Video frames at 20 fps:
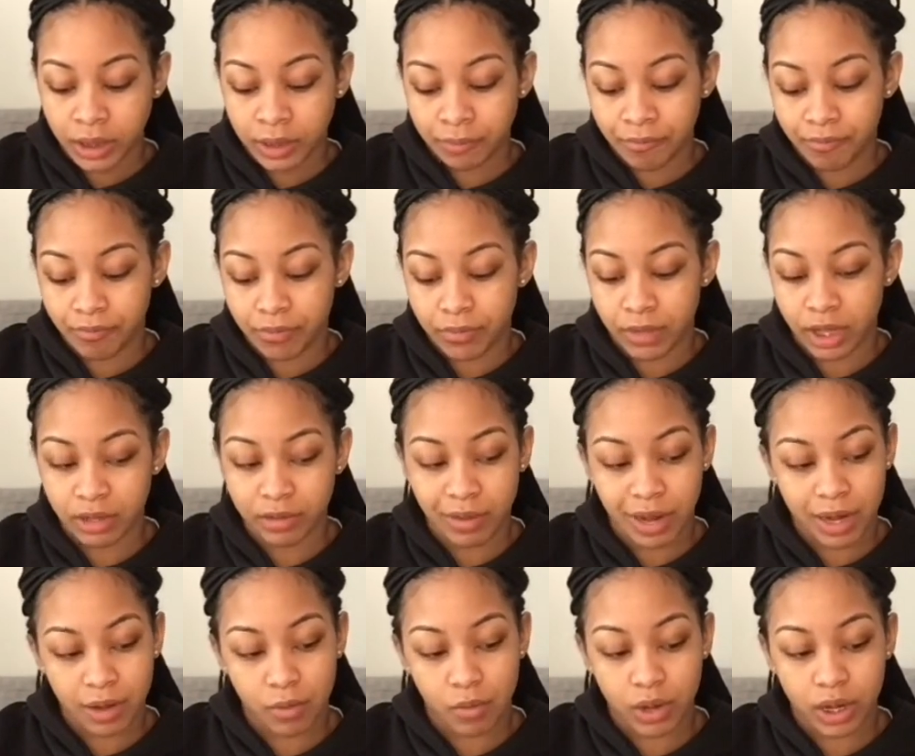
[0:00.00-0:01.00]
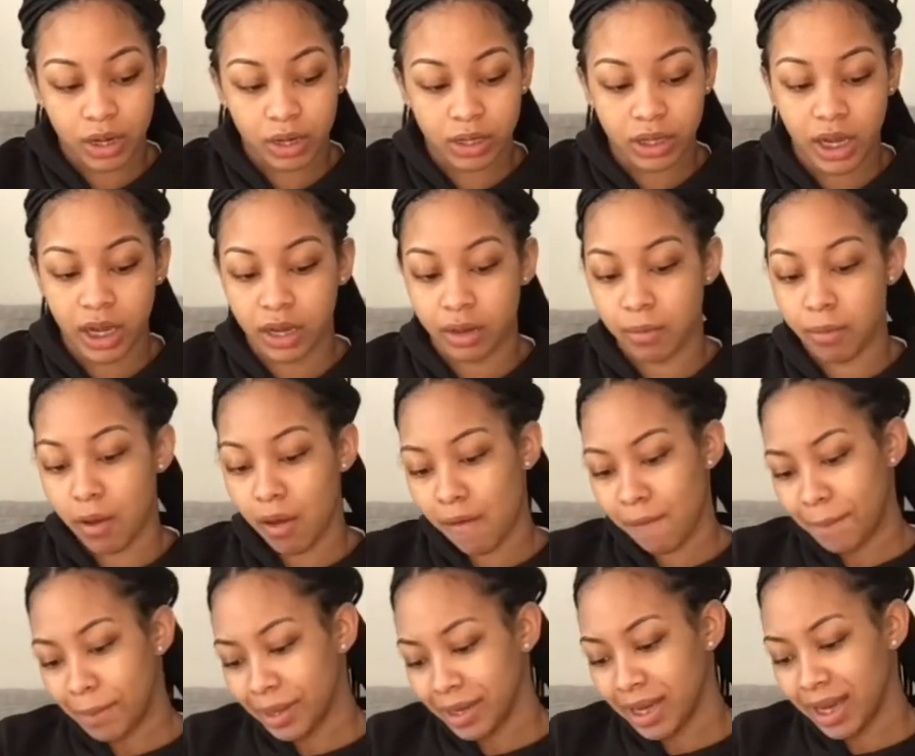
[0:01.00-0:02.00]
that's why I don't want to take them off.
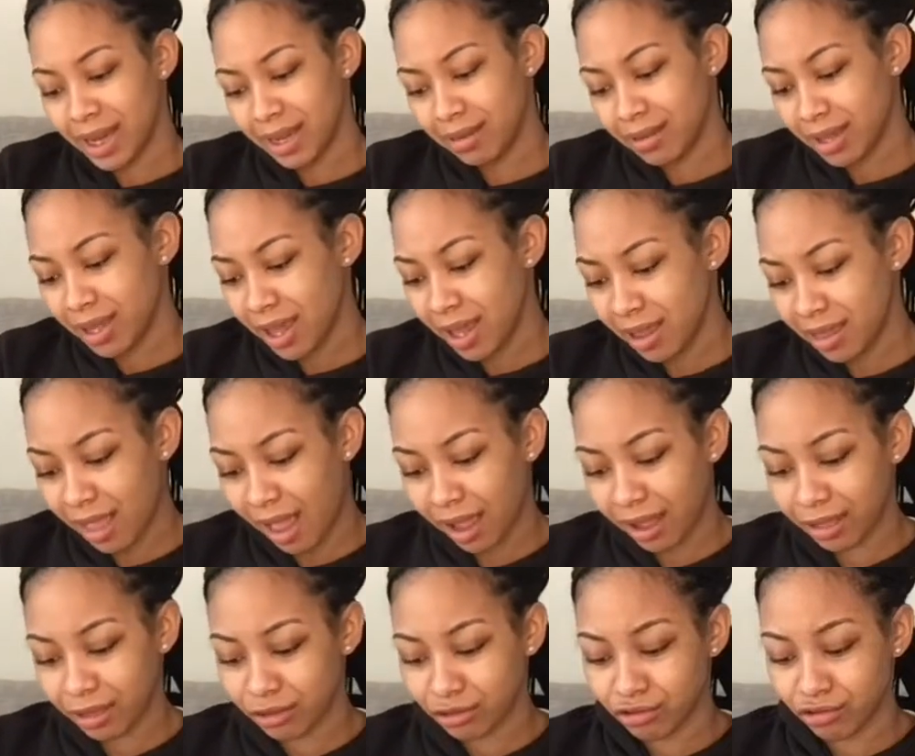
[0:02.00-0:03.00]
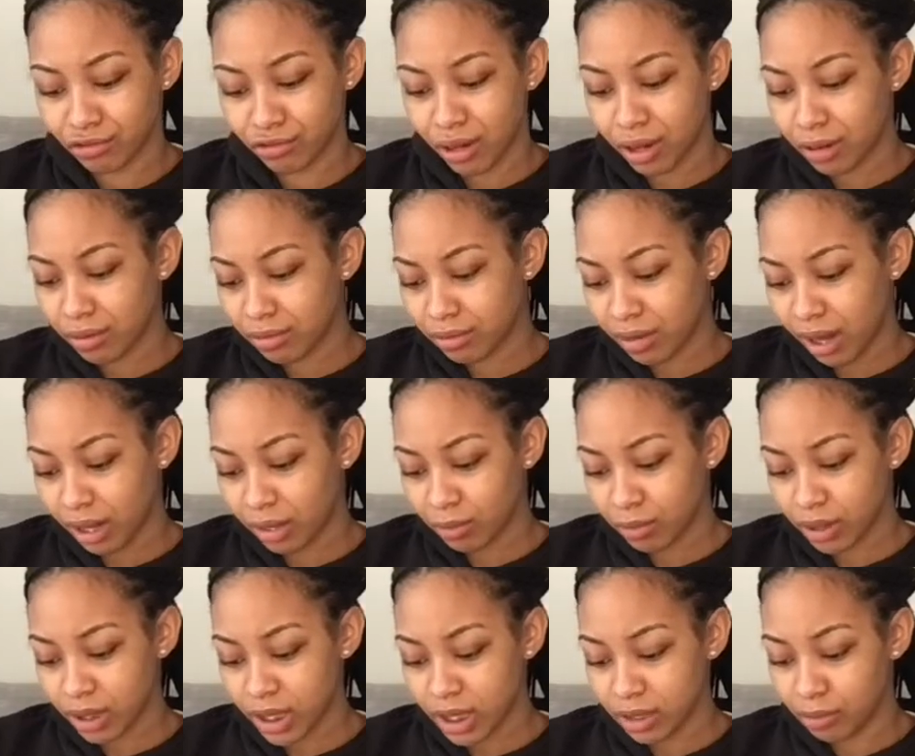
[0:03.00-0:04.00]
But then again, like, the struggle, like, with
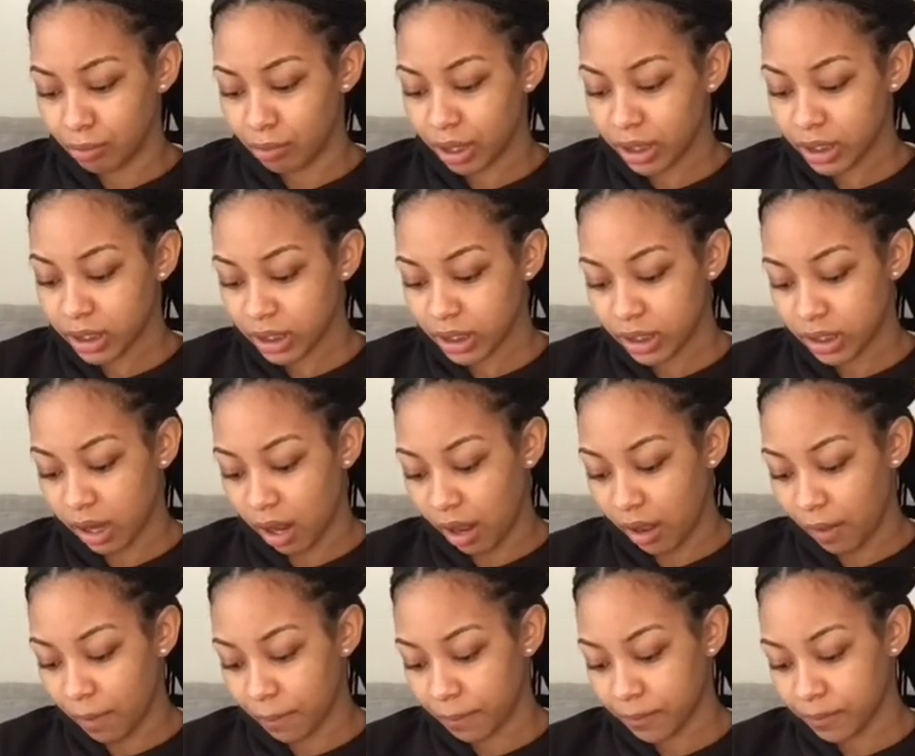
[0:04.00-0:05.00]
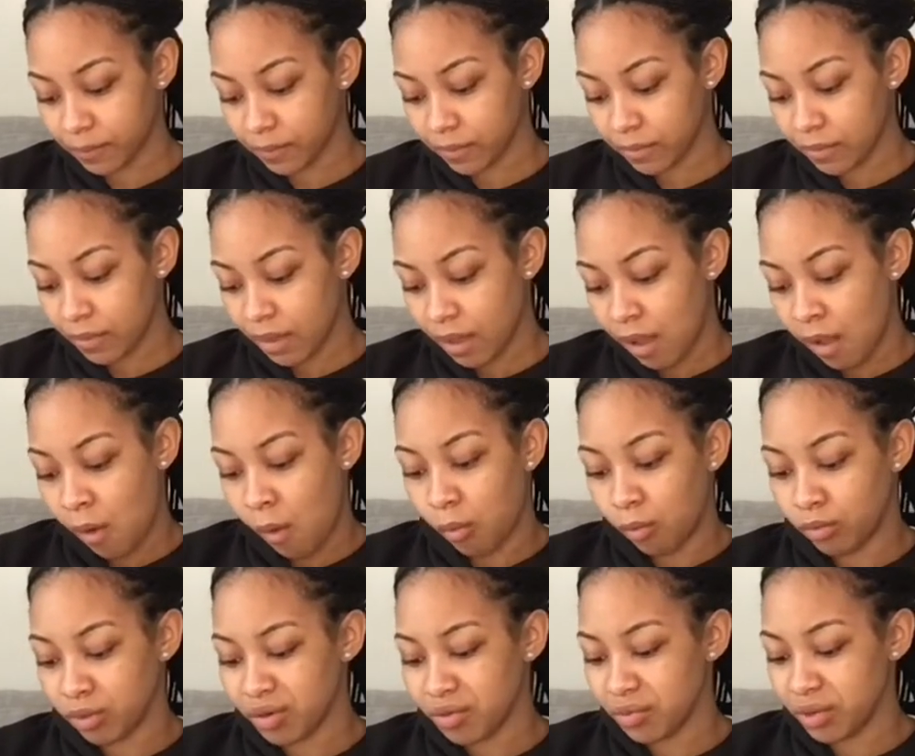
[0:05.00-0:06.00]
these braces, like,
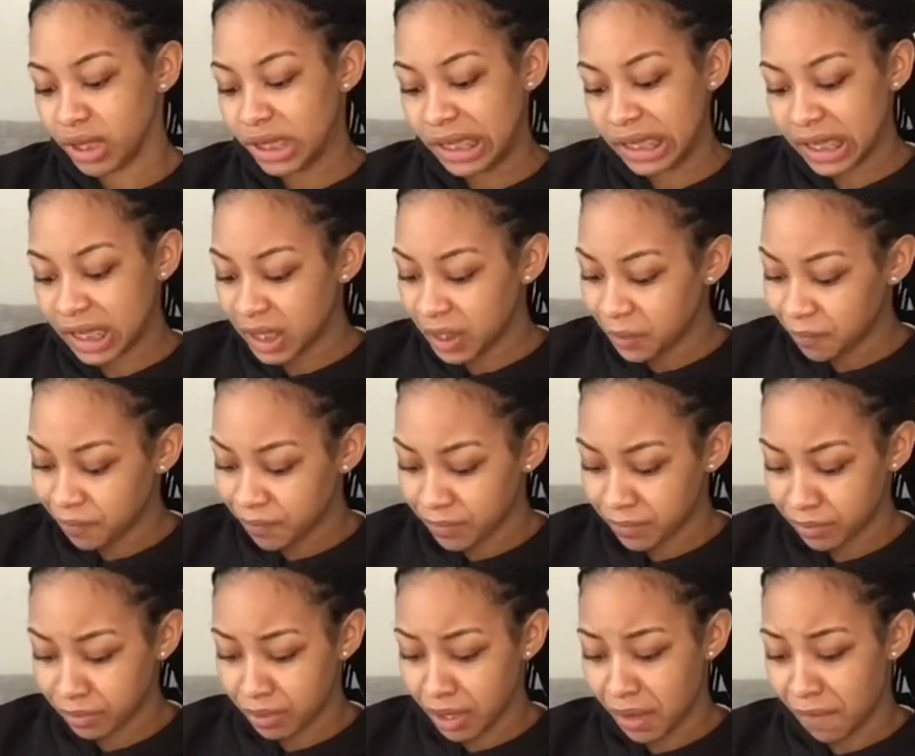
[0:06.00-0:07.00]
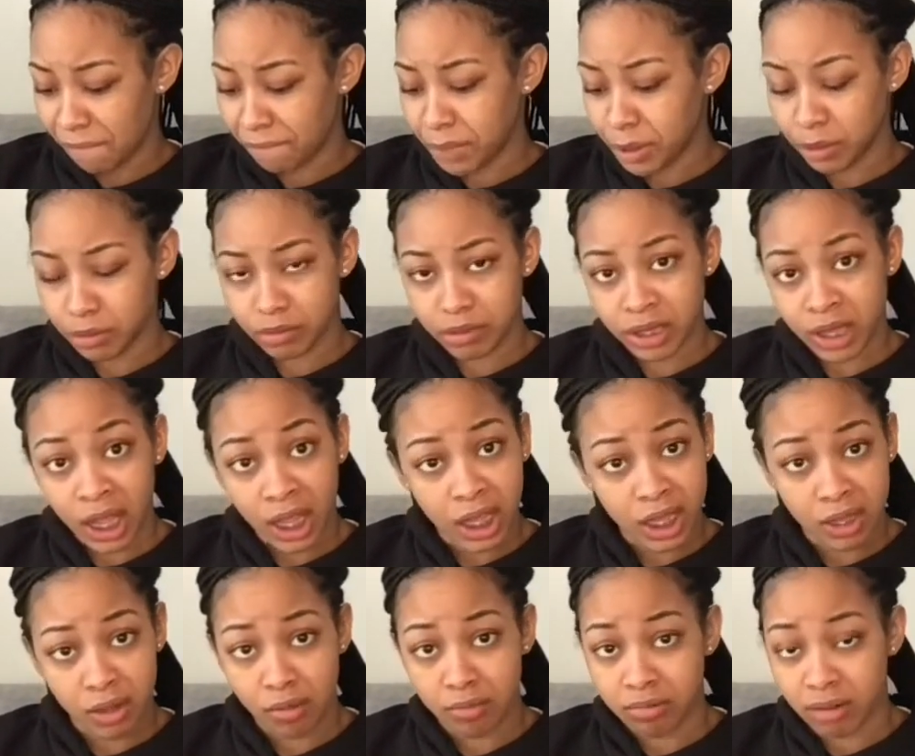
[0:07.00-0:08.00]
when you eating, you get food stuck in your
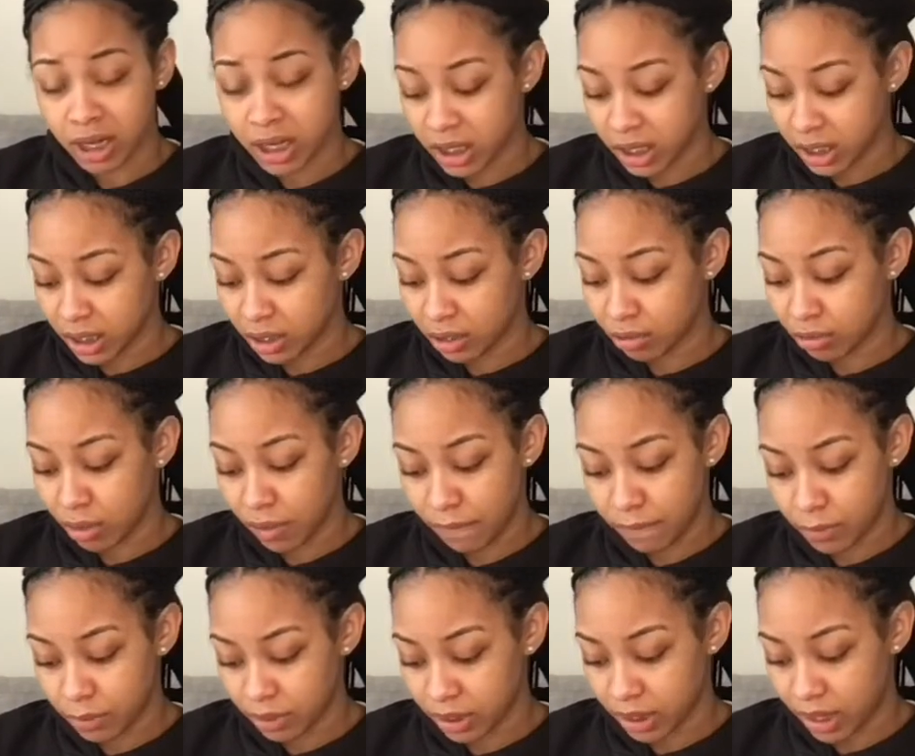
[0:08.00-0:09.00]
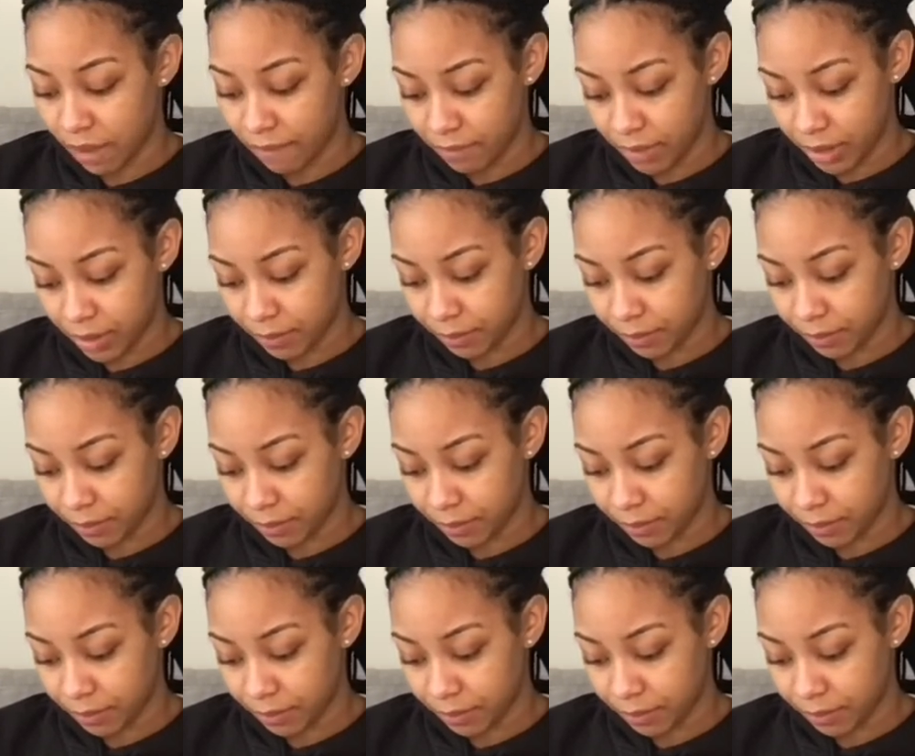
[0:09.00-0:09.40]
braces 24/7.